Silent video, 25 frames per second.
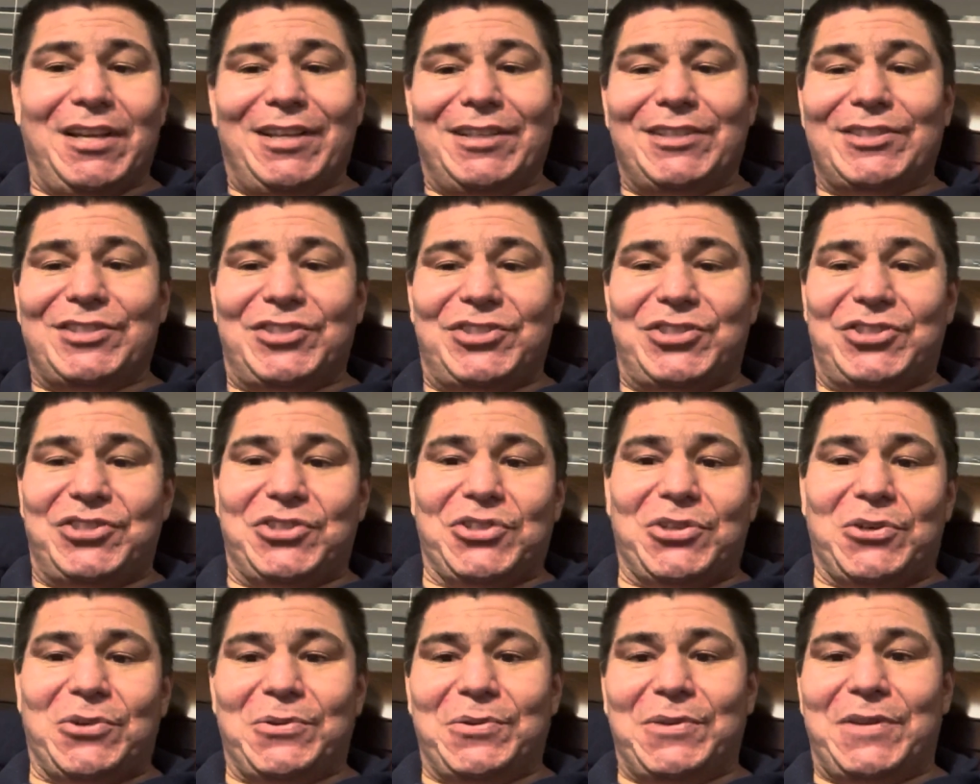
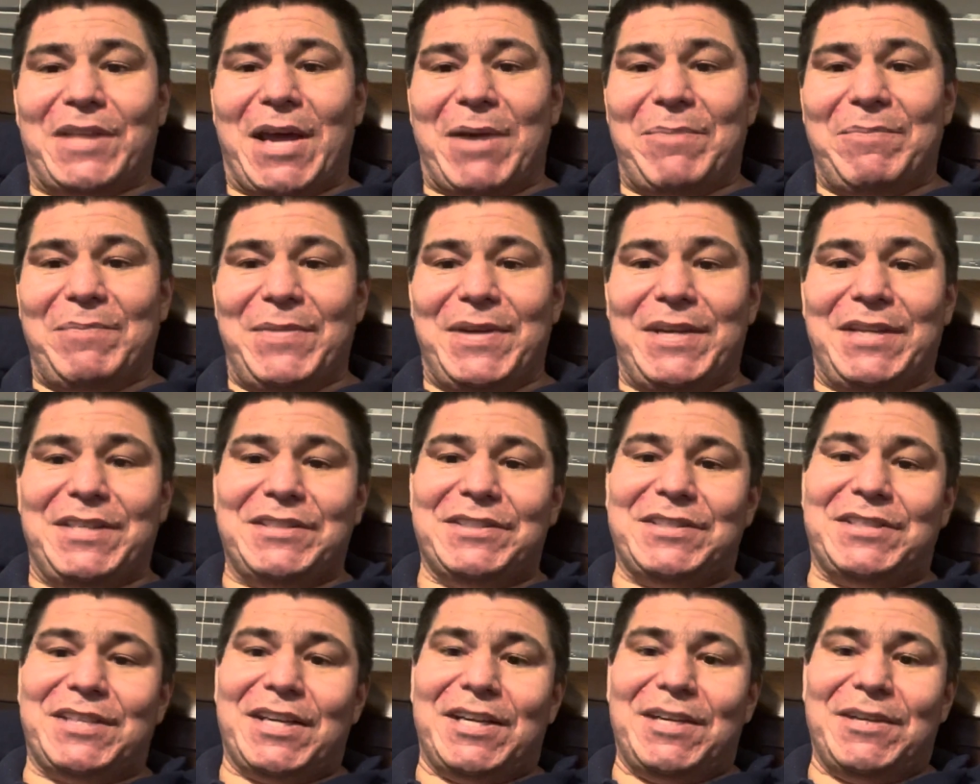So that
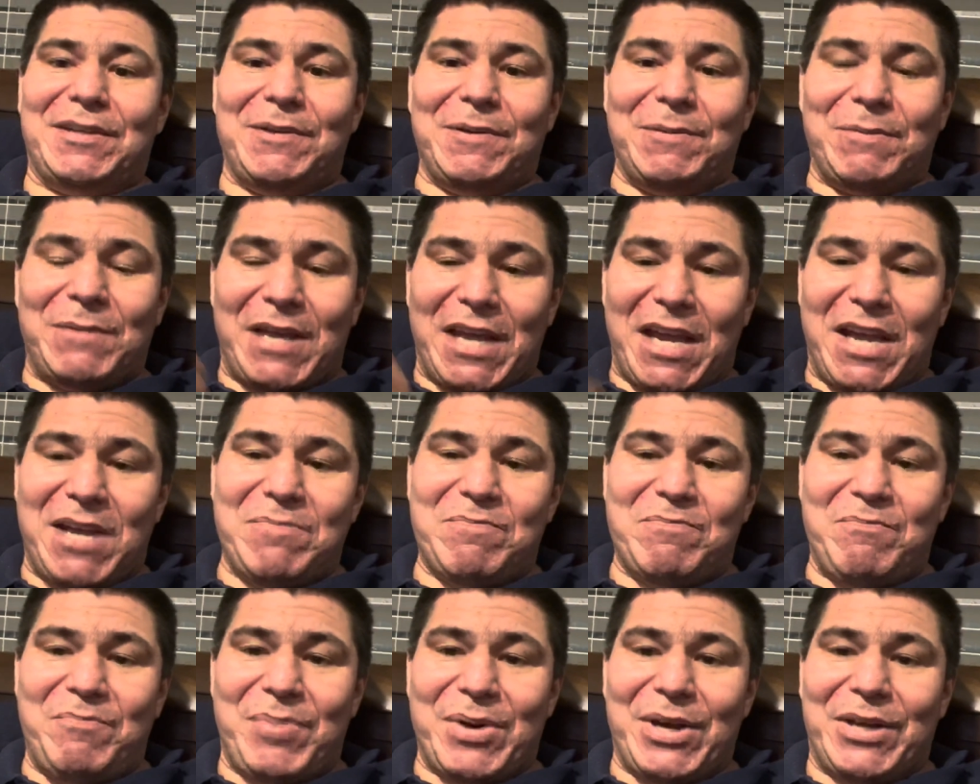means that he
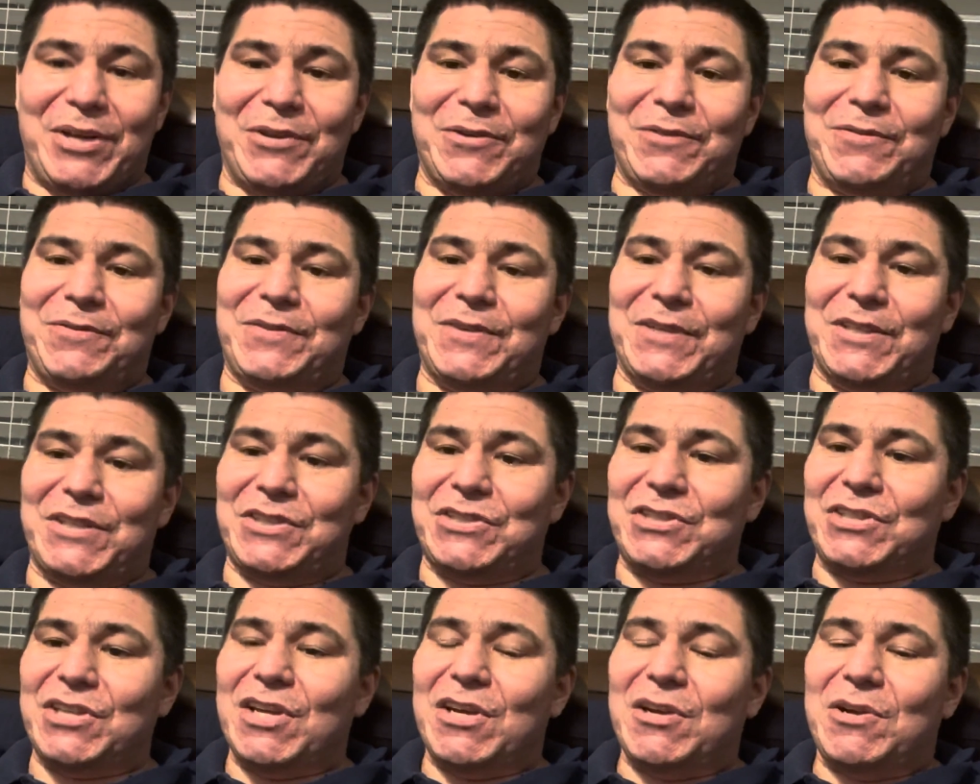gained
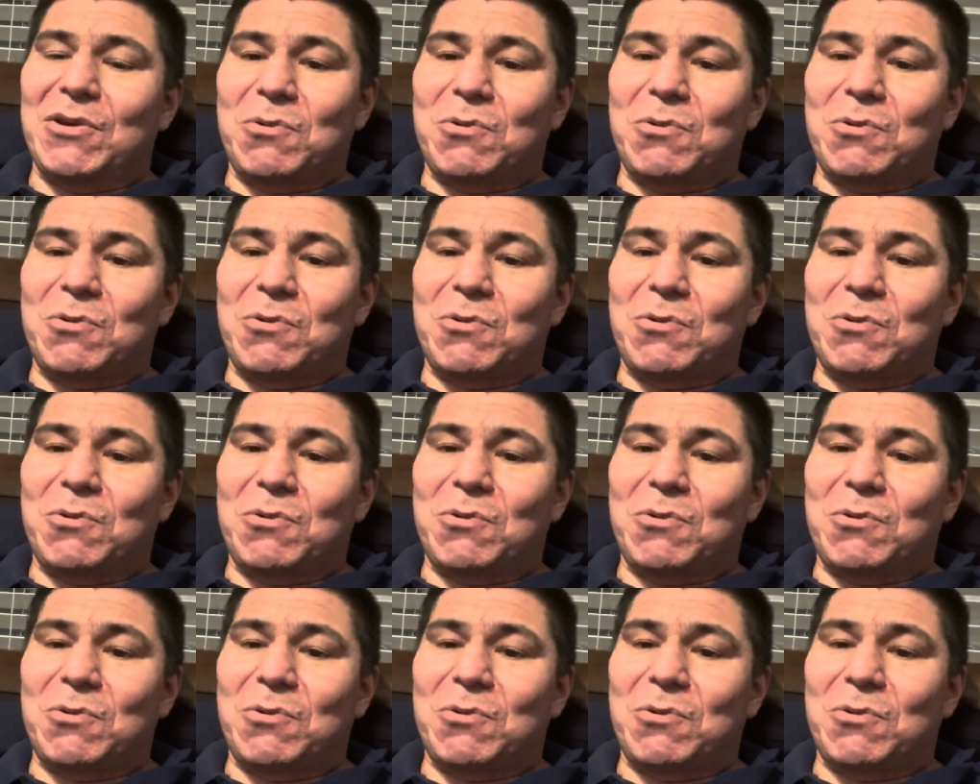benefits.